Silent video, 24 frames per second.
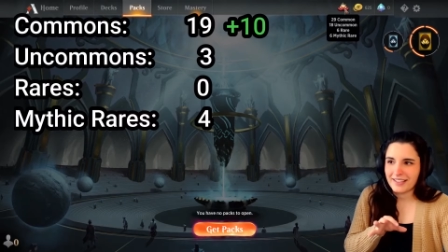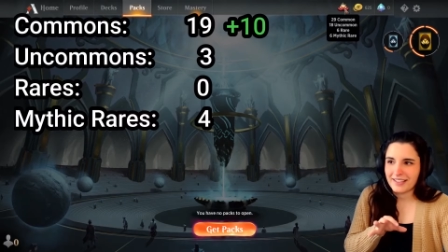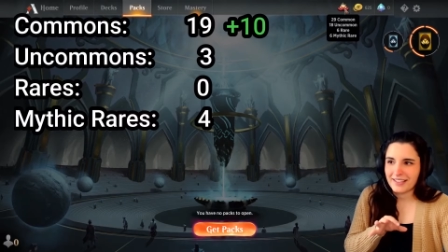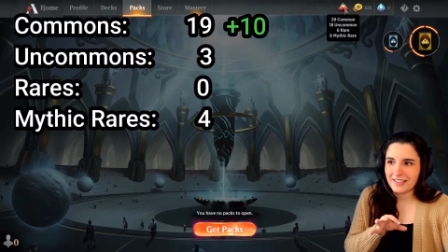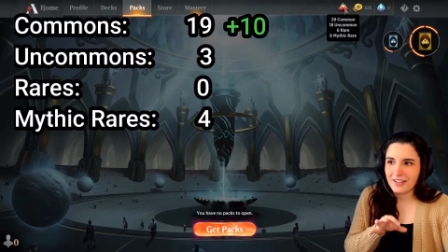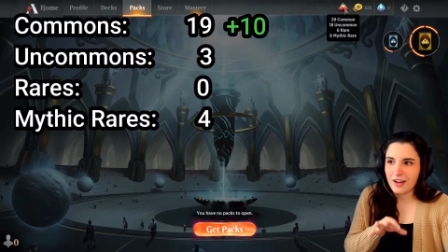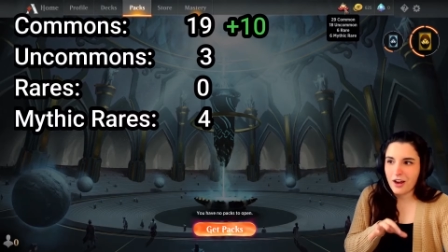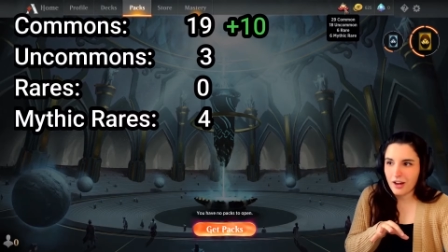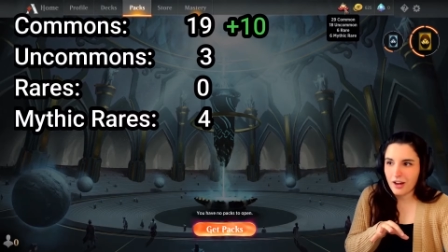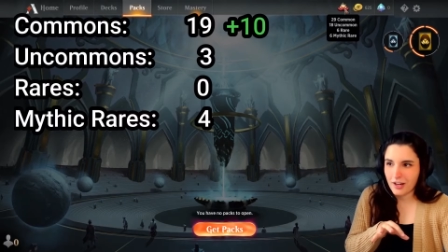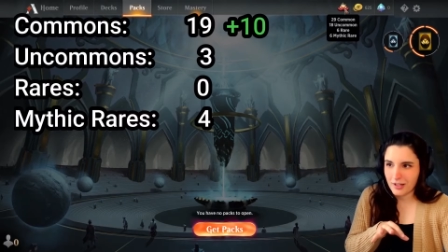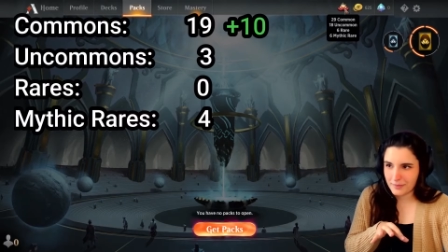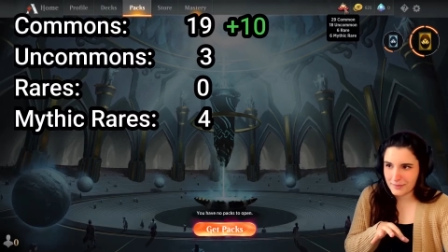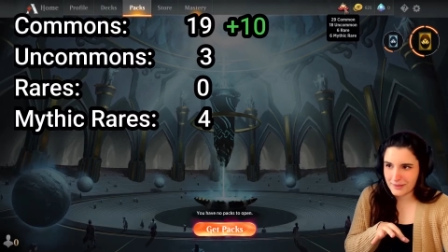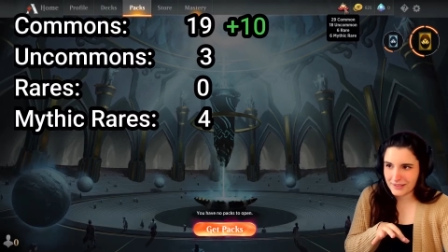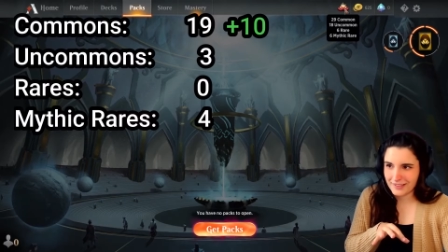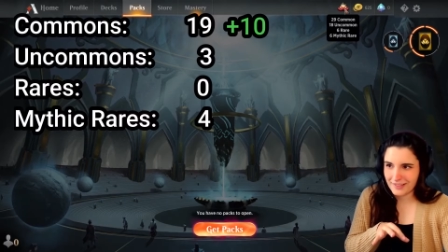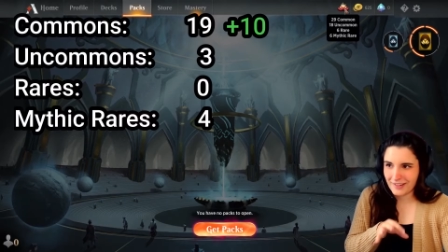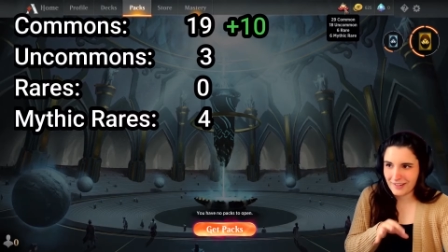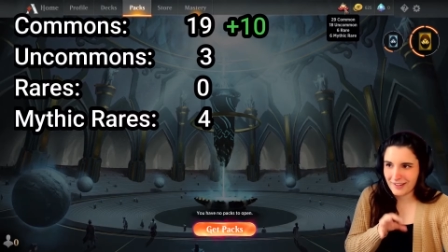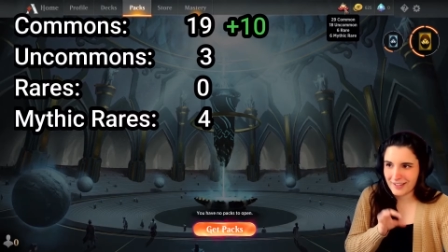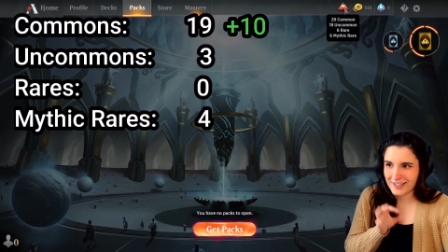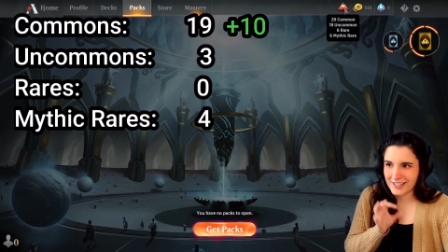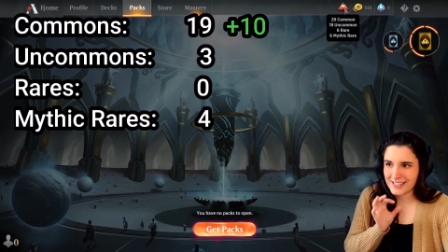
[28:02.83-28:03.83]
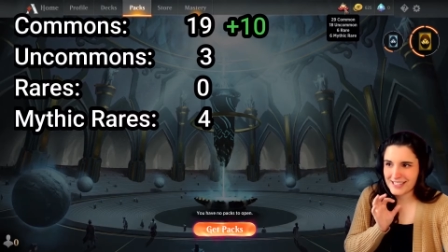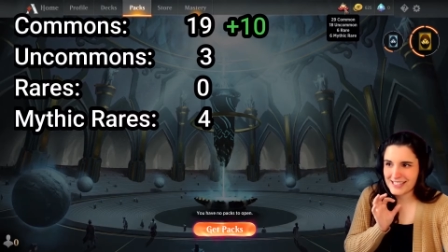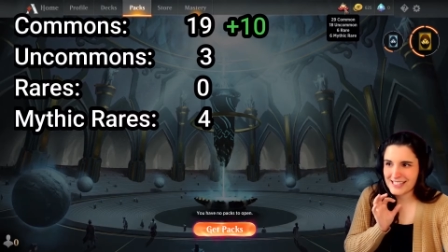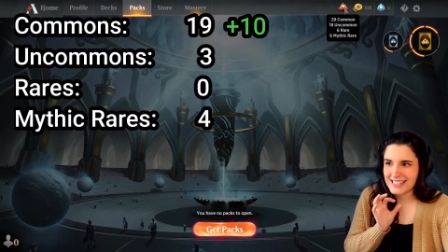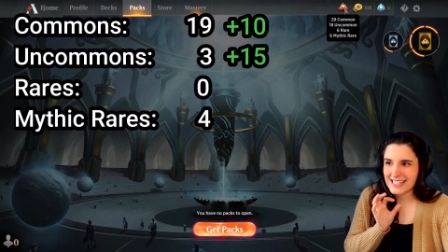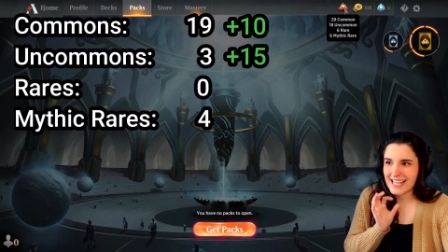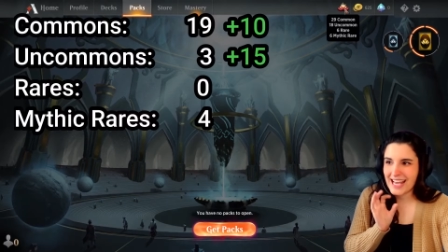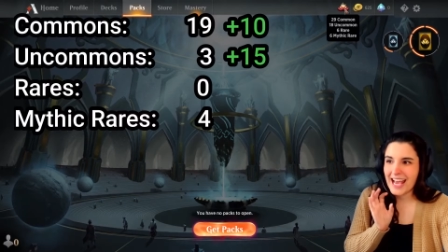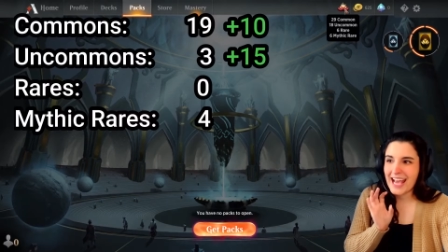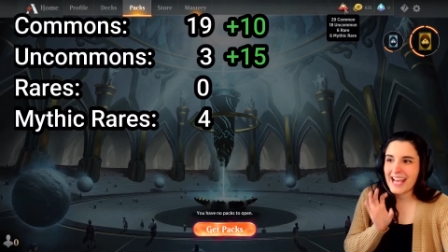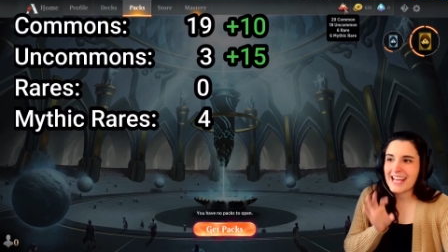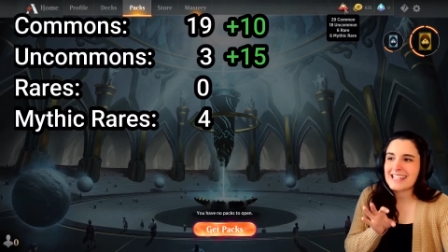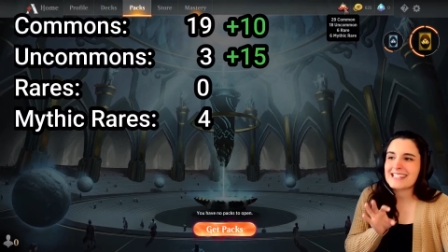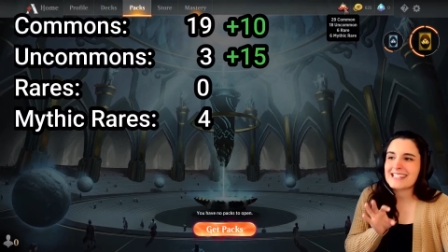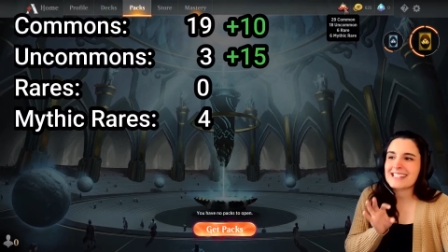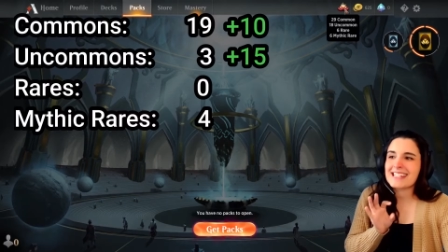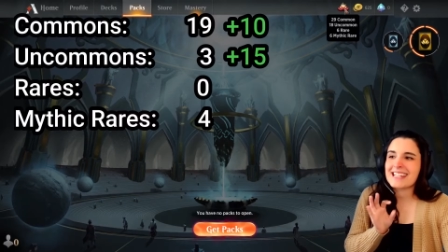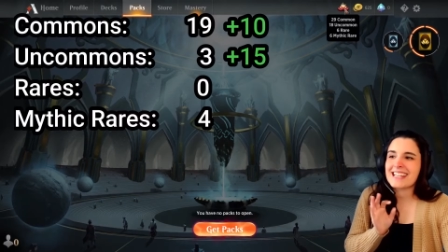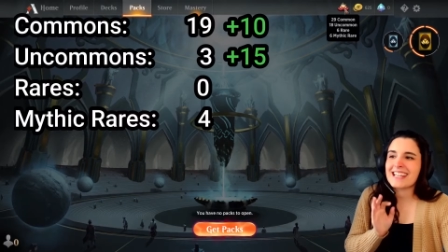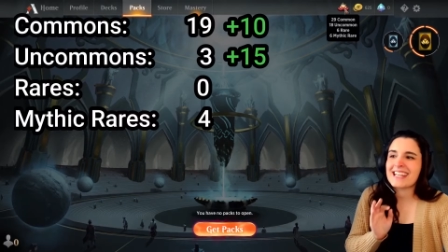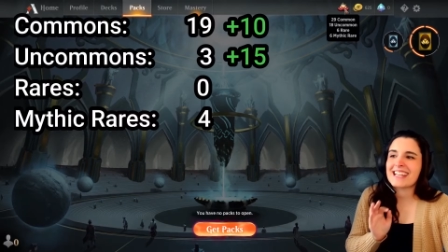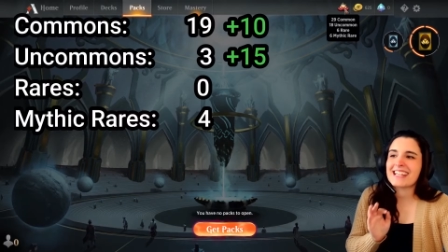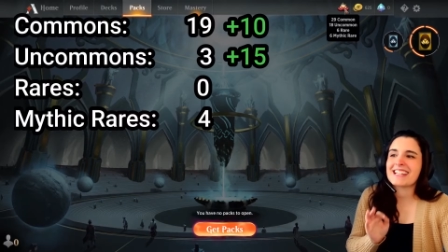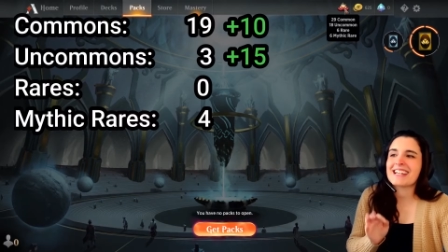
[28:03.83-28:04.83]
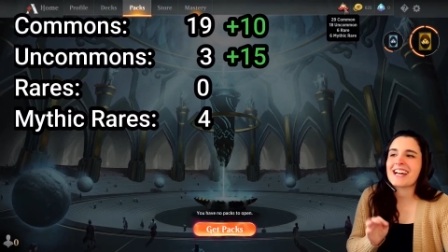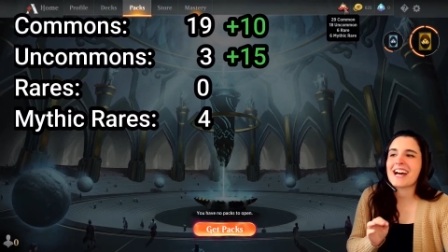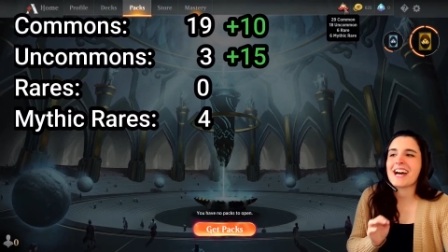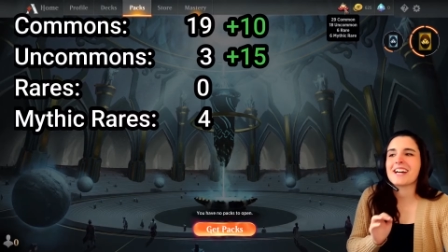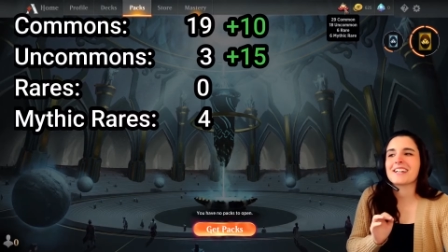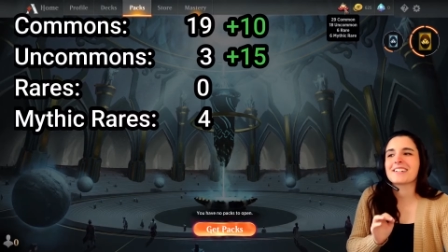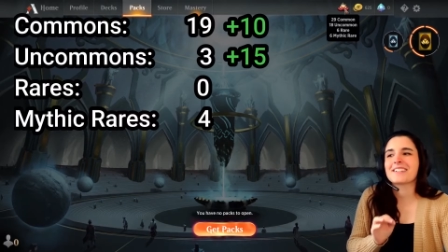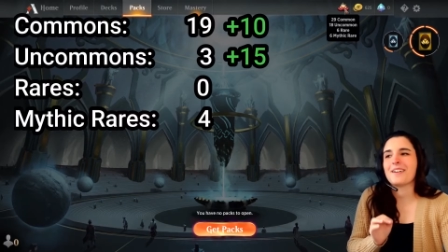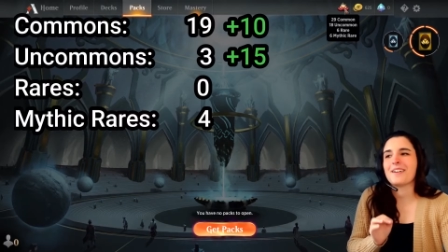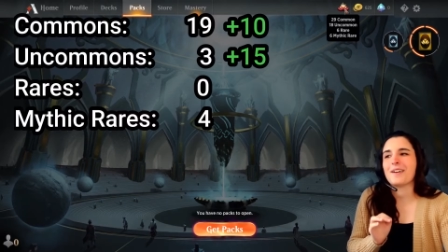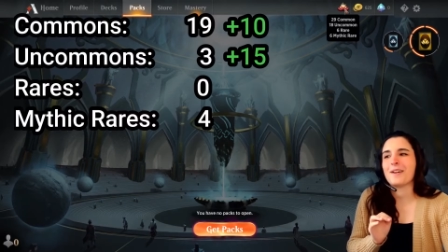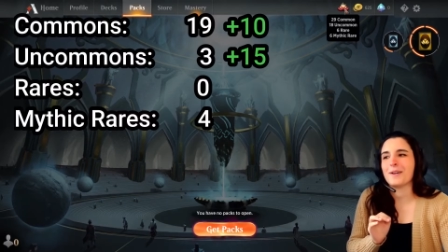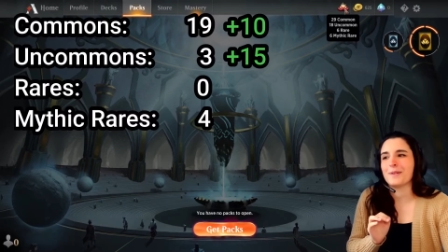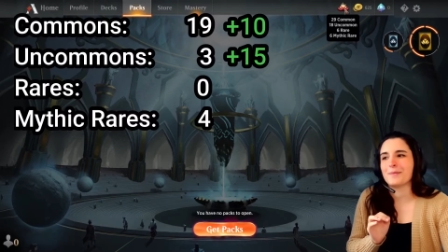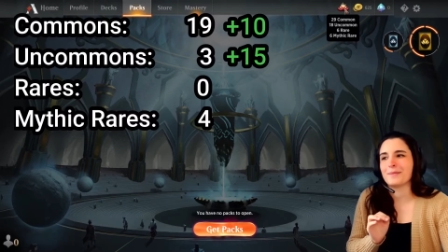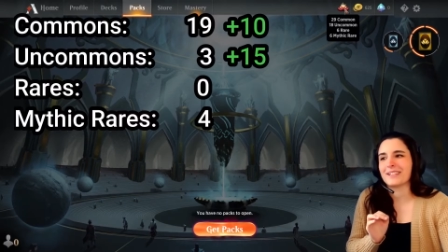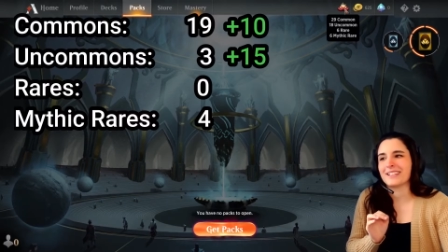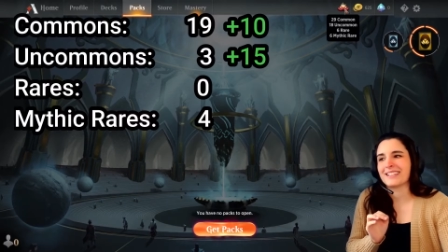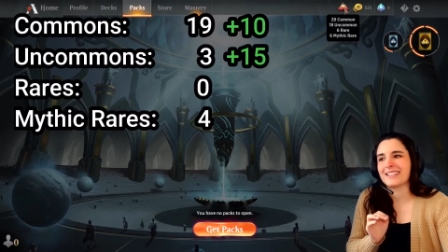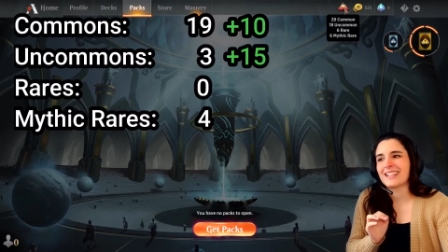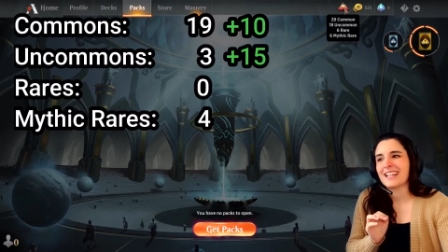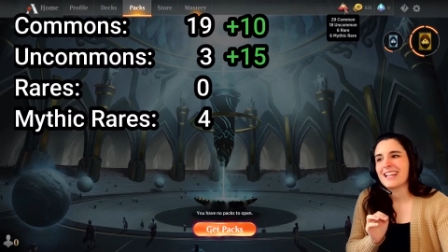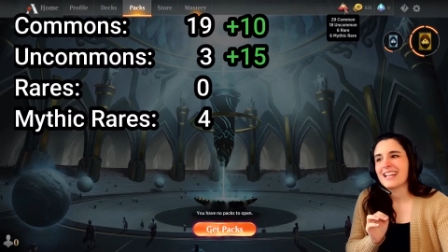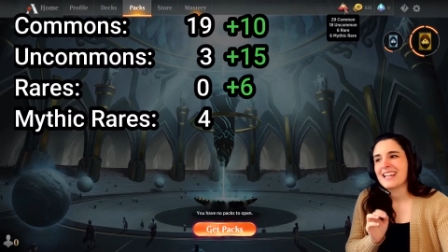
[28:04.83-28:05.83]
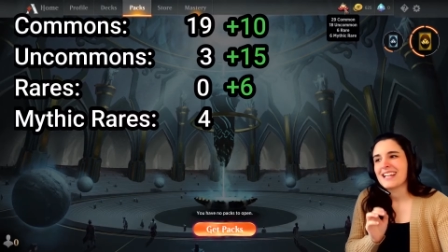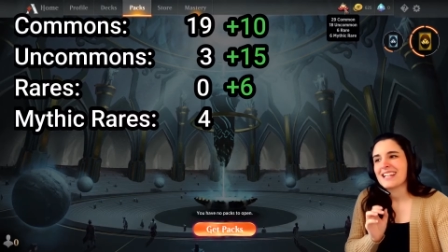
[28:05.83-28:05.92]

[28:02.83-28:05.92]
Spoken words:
common cards, 18 uncommon,